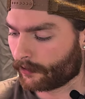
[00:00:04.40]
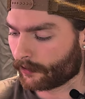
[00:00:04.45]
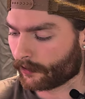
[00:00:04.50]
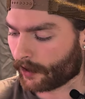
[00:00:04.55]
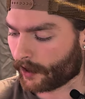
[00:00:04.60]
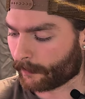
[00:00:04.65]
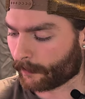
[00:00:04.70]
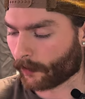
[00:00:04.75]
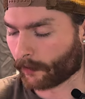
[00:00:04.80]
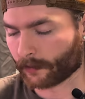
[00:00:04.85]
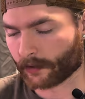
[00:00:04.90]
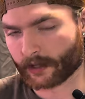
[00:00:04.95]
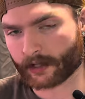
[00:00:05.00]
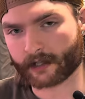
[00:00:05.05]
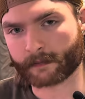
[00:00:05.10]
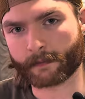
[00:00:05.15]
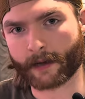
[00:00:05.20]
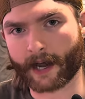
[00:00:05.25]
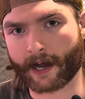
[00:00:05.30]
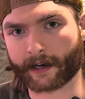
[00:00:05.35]
Came home to
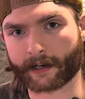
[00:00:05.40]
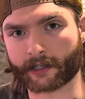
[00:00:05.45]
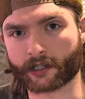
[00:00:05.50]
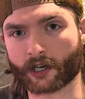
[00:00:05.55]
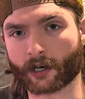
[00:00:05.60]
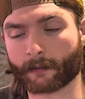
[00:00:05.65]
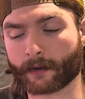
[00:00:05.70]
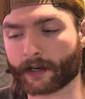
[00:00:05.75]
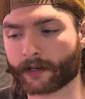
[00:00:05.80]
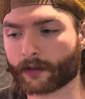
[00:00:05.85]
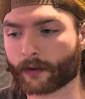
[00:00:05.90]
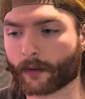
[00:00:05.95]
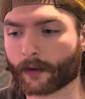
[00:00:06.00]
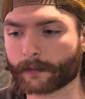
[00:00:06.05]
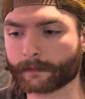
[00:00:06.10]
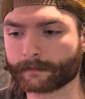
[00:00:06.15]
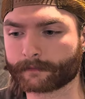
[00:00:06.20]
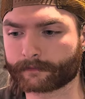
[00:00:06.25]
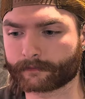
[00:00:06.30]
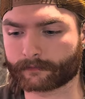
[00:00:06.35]
this package on my
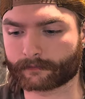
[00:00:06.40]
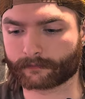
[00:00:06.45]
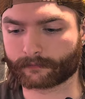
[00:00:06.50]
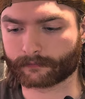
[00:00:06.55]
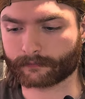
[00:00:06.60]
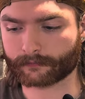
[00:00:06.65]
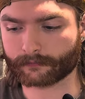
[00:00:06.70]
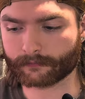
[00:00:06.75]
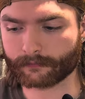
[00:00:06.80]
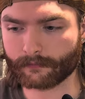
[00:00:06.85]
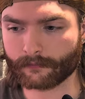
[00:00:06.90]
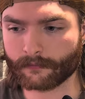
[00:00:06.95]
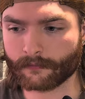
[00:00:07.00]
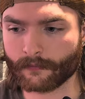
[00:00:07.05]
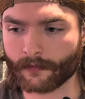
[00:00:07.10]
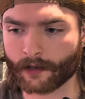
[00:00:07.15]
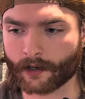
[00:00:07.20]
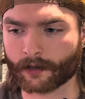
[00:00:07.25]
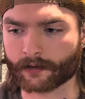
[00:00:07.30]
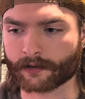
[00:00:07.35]
door.
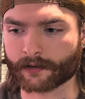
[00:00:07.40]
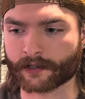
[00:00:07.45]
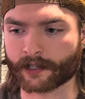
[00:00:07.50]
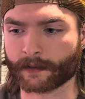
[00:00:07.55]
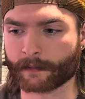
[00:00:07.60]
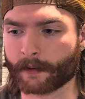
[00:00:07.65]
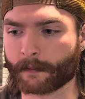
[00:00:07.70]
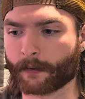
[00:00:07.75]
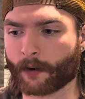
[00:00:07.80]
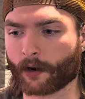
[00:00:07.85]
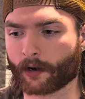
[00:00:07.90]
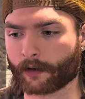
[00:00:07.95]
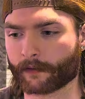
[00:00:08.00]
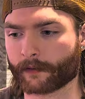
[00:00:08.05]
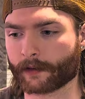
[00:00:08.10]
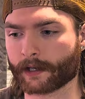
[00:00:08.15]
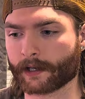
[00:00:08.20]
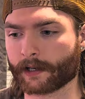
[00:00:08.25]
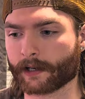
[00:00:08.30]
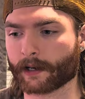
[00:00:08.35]
This is going to be part
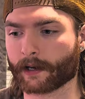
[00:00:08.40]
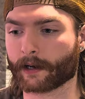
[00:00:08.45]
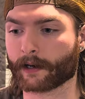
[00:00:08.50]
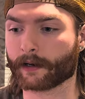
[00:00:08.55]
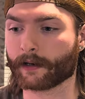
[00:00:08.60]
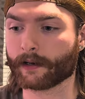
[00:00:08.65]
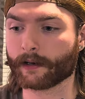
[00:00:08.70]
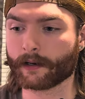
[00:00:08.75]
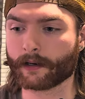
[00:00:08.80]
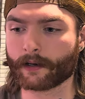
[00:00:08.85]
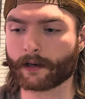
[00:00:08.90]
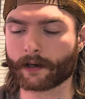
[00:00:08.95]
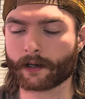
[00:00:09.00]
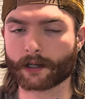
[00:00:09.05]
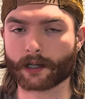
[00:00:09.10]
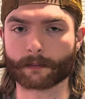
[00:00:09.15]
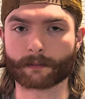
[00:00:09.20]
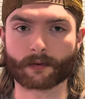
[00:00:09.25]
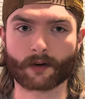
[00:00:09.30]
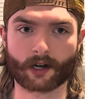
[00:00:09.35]
of the
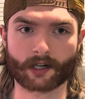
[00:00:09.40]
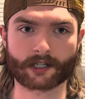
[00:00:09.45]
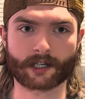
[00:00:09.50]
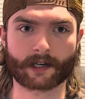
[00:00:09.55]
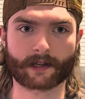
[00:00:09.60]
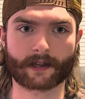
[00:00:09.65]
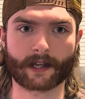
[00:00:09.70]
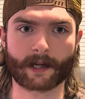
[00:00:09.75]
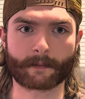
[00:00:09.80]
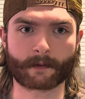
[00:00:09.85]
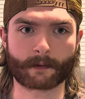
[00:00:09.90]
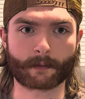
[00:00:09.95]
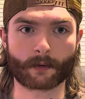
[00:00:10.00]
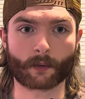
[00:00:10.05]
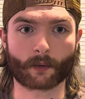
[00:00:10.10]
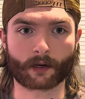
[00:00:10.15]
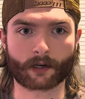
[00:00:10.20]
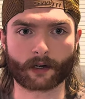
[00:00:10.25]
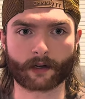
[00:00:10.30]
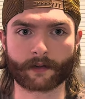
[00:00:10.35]
project that I'm going to be
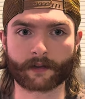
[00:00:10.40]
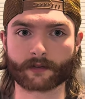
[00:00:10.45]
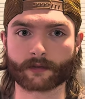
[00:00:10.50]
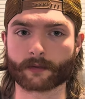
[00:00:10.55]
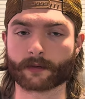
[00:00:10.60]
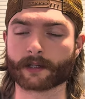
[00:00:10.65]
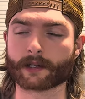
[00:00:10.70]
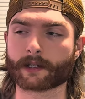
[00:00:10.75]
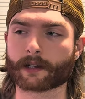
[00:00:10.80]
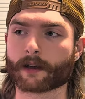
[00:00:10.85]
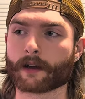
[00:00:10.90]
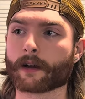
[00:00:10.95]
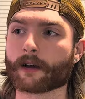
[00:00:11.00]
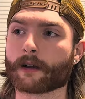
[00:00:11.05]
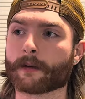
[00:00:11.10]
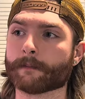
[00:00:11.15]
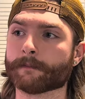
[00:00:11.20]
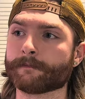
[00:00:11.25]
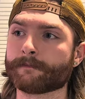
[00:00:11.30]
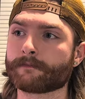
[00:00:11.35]
working on this week.
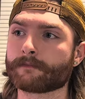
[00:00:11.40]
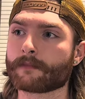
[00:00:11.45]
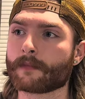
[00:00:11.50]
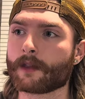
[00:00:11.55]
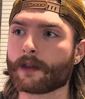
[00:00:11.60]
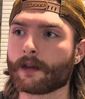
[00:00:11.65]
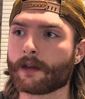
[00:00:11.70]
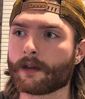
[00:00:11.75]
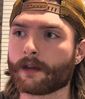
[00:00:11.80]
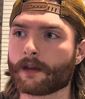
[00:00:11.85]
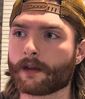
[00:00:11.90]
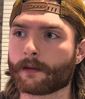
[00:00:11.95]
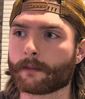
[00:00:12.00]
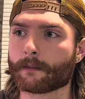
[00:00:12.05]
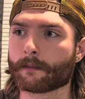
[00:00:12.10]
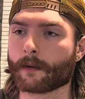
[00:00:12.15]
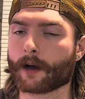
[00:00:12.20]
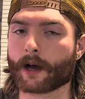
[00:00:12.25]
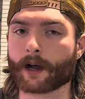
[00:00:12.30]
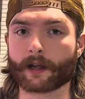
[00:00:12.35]

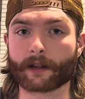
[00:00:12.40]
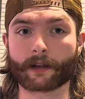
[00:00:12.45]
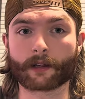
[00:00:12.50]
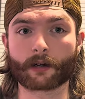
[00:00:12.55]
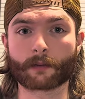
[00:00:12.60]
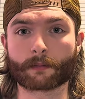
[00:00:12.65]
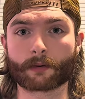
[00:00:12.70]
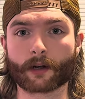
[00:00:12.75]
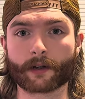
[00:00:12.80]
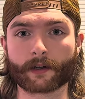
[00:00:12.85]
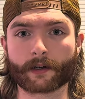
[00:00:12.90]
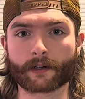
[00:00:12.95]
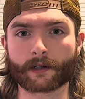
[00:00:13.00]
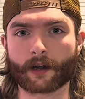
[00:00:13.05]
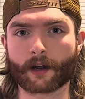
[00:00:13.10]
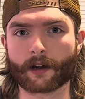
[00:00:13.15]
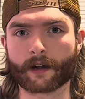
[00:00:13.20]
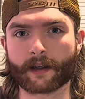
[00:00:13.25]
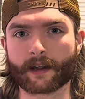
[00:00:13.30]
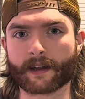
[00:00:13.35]
My little brother
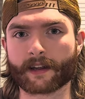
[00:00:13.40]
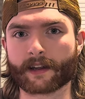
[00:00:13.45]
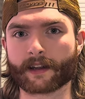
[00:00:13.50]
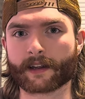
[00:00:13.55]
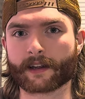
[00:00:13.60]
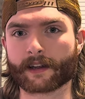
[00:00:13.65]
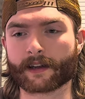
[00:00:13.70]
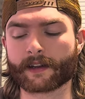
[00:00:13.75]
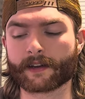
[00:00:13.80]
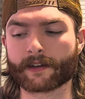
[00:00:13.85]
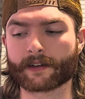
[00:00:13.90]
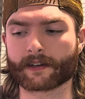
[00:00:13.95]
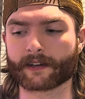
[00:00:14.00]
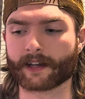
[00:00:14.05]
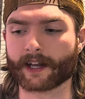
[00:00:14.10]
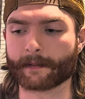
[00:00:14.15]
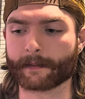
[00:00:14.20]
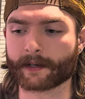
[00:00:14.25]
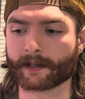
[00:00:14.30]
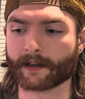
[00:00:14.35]
got a
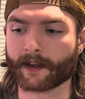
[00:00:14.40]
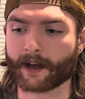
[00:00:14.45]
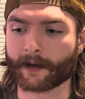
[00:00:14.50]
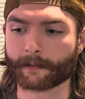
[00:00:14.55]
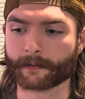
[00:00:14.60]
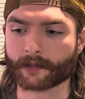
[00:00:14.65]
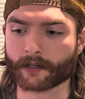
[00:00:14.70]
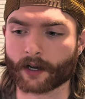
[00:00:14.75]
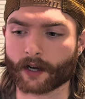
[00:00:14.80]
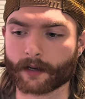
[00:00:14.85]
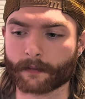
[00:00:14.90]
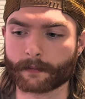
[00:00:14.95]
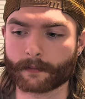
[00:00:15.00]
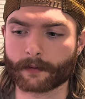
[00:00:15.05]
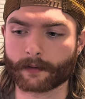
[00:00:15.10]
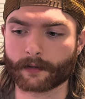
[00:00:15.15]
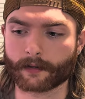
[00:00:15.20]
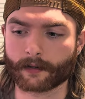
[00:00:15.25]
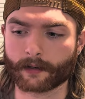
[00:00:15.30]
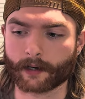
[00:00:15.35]
gaming laptop.
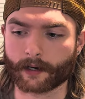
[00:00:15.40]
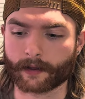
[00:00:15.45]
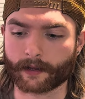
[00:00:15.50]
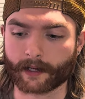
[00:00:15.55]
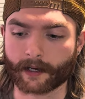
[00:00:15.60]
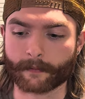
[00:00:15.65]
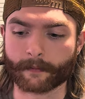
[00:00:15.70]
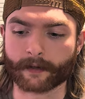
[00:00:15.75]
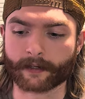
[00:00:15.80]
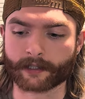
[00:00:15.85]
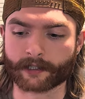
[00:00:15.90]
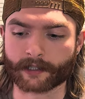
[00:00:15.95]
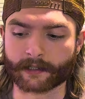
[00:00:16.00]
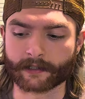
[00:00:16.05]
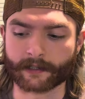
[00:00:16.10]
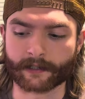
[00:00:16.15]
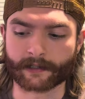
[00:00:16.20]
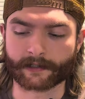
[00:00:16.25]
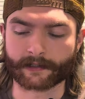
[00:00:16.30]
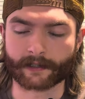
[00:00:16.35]
I think I
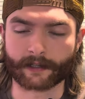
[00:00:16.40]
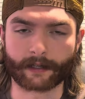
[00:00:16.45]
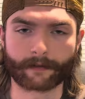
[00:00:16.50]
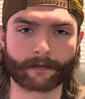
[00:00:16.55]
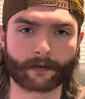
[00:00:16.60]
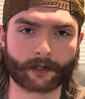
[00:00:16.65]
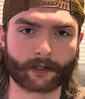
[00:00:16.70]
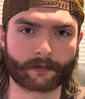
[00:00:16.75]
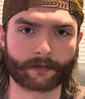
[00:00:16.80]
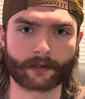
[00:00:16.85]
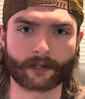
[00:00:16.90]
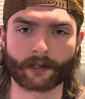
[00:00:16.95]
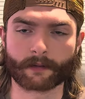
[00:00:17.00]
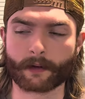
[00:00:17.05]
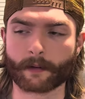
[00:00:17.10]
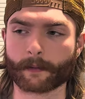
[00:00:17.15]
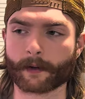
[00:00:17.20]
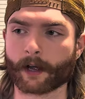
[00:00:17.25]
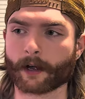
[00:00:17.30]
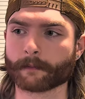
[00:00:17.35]
mentioned this in the first
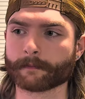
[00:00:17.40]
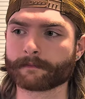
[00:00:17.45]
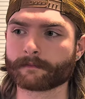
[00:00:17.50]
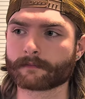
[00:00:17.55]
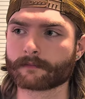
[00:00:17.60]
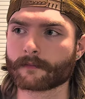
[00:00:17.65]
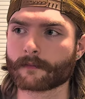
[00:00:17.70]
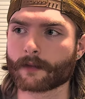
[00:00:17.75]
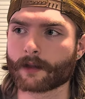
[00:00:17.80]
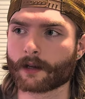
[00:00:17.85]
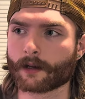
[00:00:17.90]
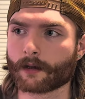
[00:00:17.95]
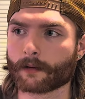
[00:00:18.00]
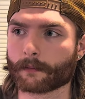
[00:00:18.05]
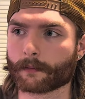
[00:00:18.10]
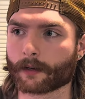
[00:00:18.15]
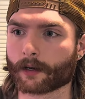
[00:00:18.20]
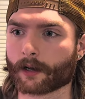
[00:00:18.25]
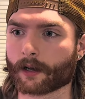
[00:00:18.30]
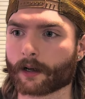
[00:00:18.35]
video, maybe not.
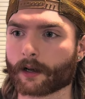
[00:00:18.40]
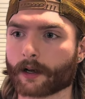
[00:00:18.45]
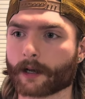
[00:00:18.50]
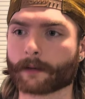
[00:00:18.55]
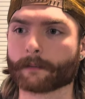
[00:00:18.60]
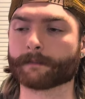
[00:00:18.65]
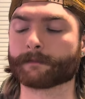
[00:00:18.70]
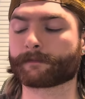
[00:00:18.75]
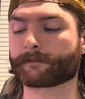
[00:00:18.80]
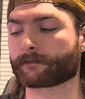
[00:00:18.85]
But